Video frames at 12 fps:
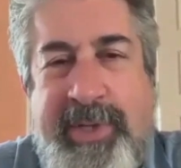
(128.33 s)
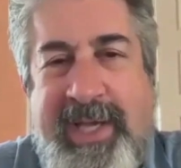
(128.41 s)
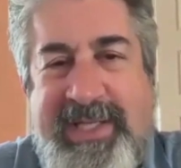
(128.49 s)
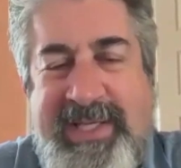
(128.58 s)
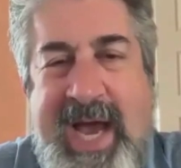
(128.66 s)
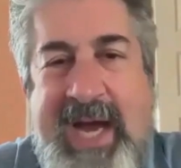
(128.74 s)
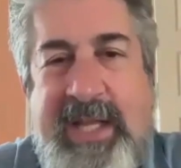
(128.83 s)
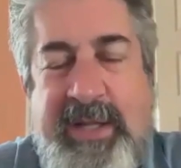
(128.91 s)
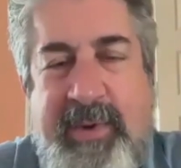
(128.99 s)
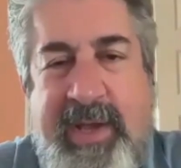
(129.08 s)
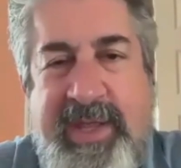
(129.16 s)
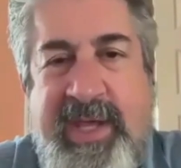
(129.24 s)
exactly
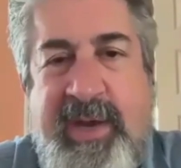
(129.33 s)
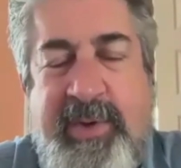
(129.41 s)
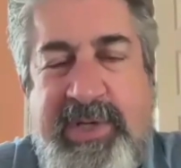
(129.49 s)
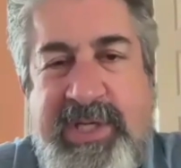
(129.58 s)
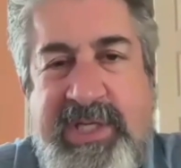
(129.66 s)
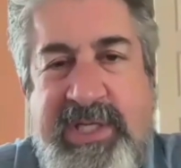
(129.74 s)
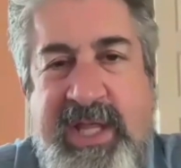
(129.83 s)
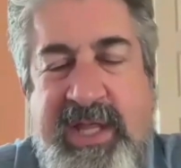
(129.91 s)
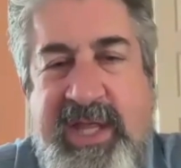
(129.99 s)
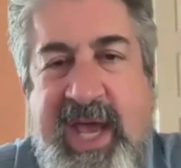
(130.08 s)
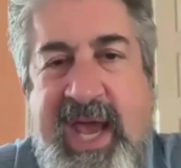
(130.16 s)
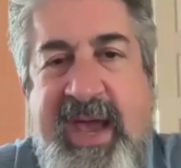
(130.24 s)
the right thing, which is
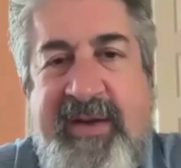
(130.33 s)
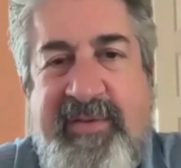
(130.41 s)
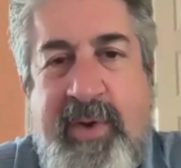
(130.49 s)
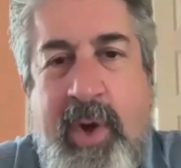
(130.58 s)
that they have